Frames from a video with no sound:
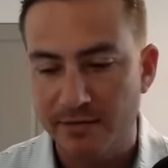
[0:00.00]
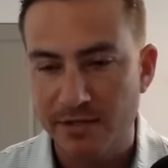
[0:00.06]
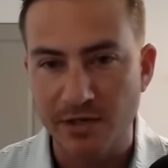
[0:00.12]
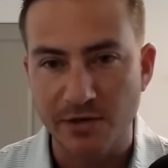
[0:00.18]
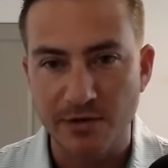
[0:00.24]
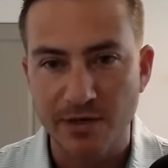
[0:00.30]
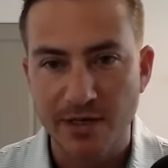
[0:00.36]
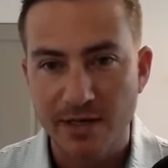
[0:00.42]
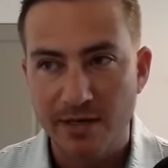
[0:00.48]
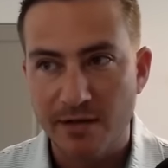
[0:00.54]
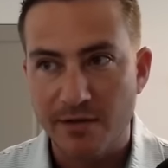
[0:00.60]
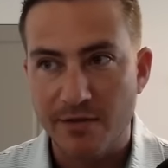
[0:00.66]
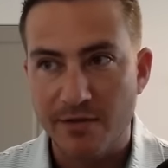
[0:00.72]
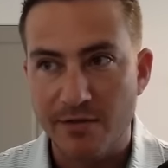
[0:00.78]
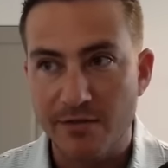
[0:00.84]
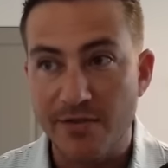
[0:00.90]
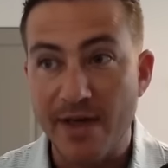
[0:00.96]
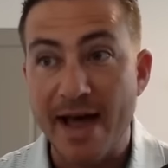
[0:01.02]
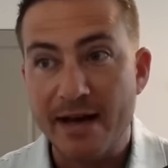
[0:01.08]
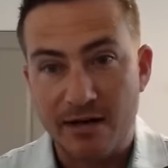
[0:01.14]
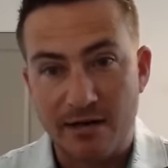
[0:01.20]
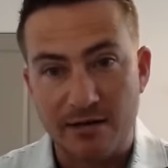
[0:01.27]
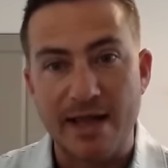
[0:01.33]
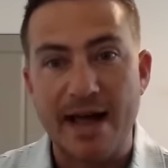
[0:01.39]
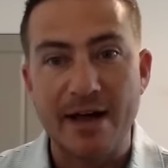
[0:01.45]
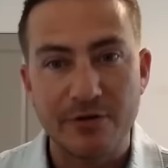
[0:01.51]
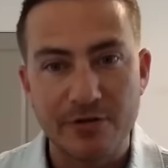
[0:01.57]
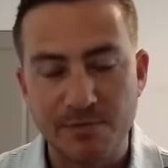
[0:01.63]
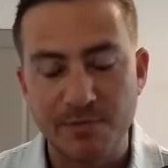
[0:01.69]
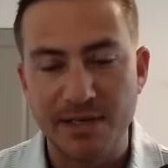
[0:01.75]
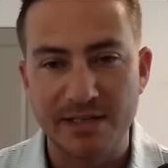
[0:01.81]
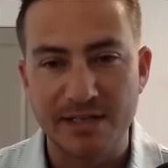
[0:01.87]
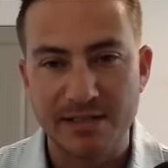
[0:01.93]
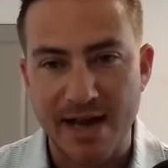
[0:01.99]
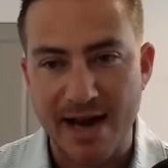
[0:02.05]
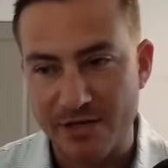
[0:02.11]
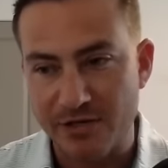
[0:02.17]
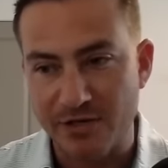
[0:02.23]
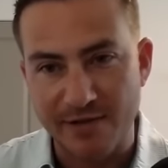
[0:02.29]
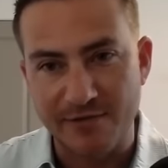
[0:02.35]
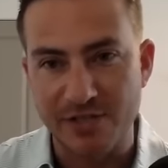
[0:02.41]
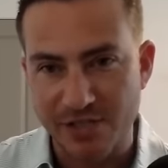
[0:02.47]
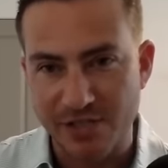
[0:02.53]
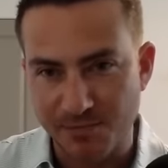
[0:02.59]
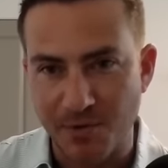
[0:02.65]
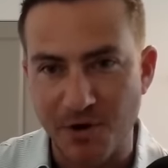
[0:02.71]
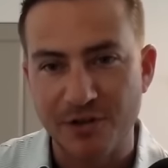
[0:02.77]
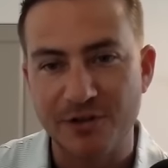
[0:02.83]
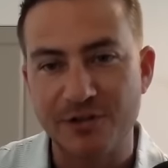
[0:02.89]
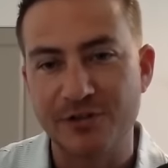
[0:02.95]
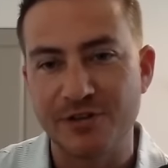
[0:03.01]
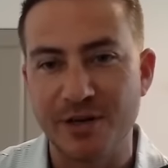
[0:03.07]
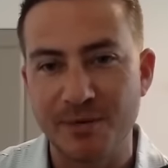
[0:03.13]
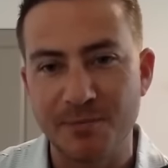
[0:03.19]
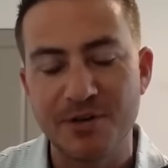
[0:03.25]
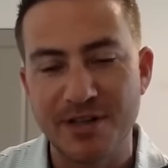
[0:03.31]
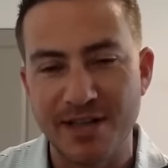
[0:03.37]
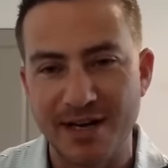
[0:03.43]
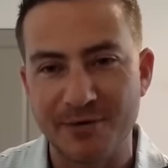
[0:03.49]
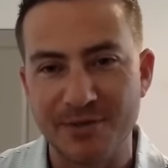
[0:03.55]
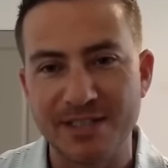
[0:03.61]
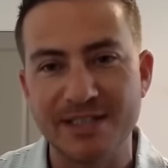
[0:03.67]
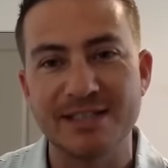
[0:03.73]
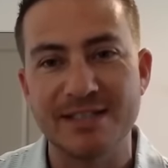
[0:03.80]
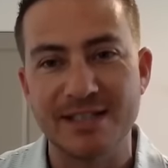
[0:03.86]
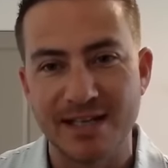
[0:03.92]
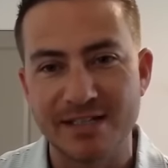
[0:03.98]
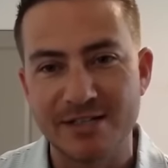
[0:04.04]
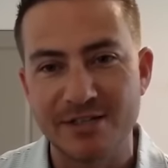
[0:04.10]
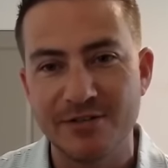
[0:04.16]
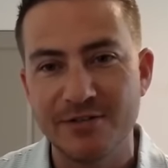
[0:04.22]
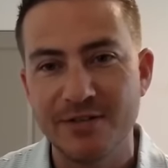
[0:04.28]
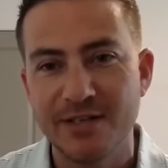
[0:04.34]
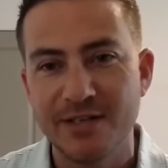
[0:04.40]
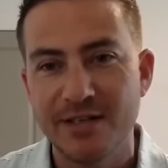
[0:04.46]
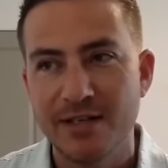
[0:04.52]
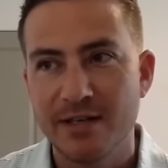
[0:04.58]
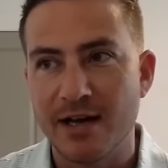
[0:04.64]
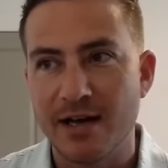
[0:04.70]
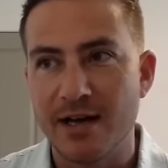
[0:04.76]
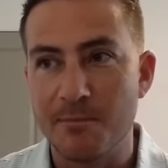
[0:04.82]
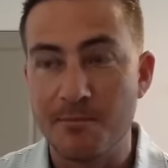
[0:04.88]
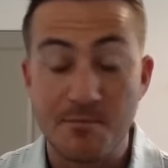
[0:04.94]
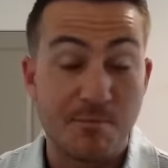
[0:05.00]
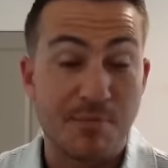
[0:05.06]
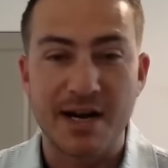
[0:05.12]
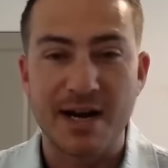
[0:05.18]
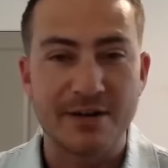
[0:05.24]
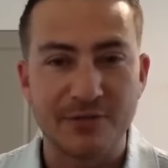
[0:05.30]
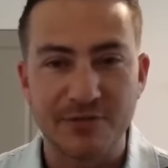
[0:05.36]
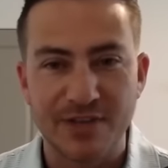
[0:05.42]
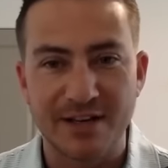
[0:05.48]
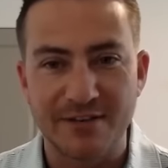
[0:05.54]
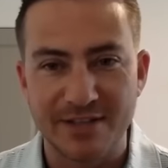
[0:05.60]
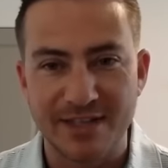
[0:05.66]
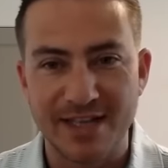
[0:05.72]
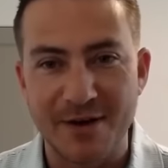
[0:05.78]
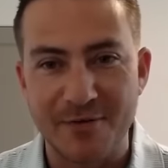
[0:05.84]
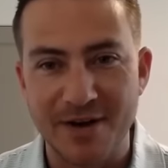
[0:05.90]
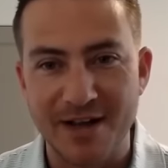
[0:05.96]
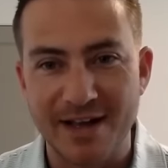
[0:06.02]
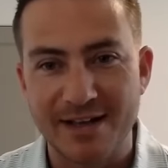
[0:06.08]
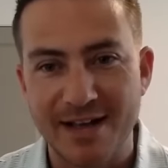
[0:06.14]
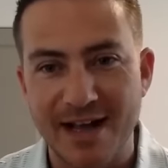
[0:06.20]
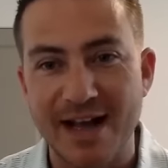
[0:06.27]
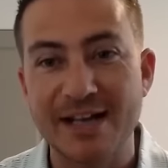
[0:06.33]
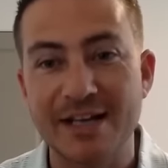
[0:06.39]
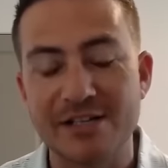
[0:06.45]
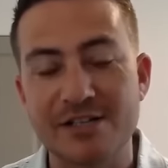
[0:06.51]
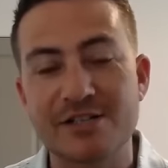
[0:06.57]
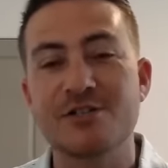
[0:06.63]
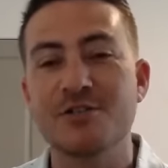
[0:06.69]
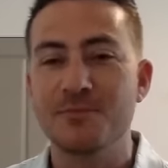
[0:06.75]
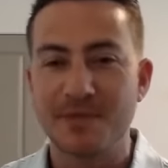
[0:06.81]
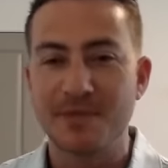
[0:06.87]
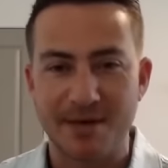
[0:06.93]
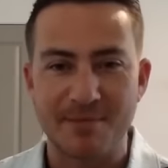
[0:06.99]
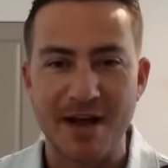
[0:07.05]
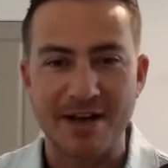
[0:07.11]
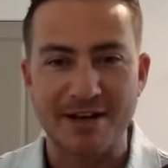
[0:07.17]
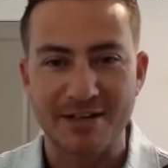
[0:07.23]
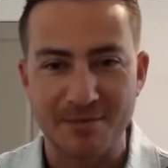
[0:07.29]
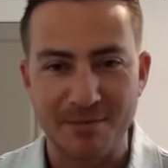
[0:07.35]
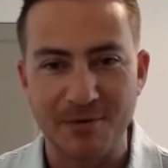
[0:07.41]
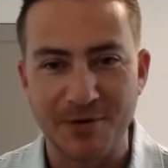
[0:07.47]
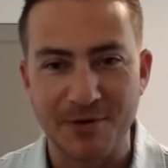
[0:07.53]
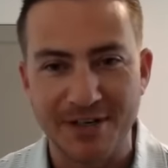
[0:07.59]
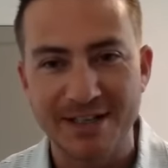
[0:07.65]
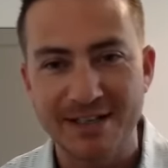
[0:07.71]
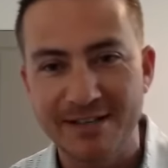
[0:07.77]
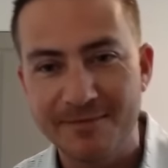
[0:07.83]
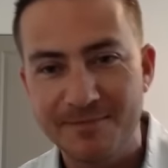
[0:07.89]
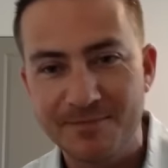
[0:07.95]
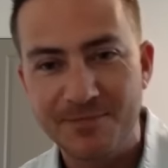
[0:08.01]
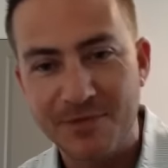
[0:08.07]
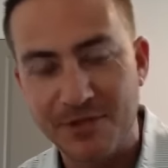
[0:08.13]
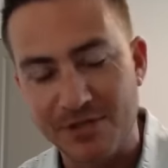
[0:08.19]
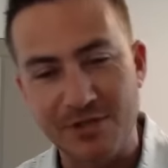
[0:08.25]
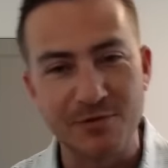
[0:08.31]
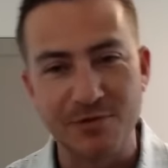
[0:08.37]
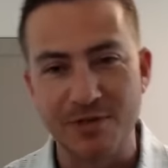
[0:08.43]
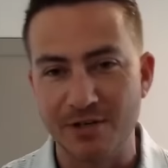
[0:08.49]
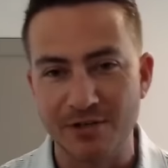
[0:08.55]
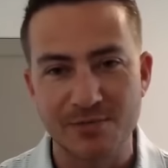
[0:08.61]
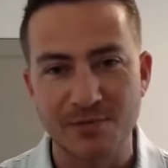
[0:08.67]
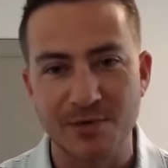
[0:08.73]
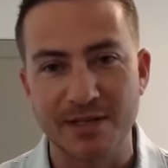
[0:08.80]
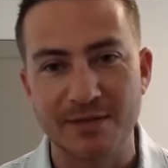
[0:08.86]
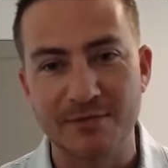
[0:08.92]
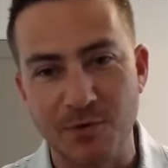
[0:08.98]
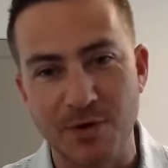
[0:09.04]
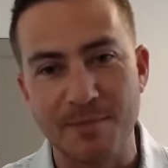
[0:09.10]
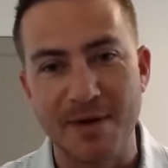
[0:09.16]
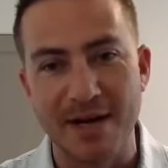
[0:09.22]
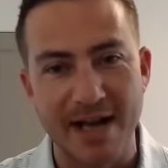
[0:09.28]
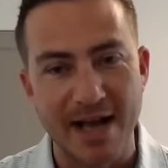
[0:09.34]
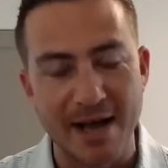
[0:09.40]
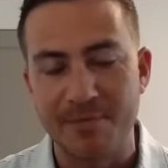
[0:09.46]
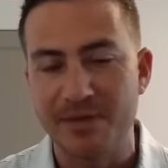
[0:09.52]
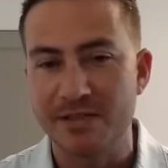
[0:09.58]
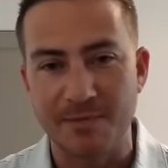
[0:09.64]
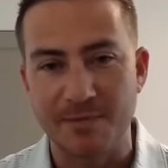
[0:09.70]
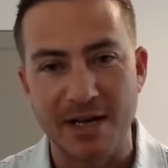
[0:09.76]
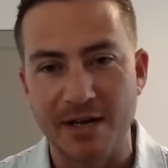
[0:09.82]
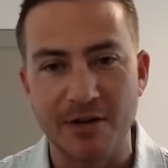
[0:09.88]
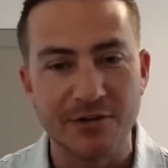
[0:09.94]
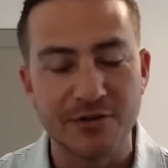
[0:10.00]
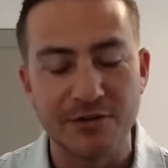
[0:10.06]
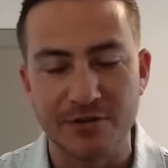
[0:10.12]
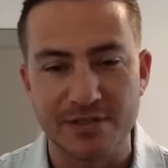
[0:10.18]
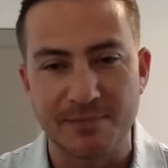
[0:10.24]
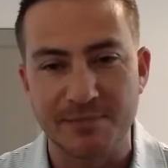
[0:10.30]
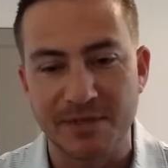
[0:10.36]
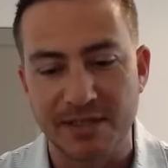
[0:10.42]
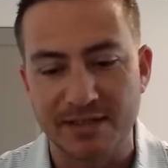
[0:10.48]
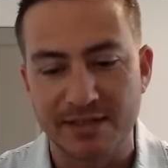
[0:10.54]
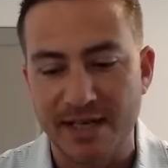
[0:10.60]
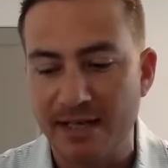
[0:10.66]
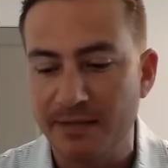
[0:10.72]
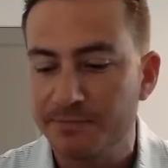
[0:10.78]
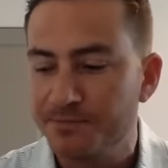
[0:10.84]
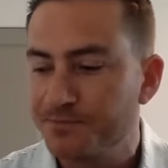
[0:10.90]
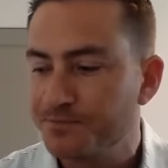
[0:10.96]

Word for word: So that allows me to actually have a smaller number that I would need to get to. But I don't think of it that way. I assume that I'm not going to be working because who knows what might happen to my health or something like that.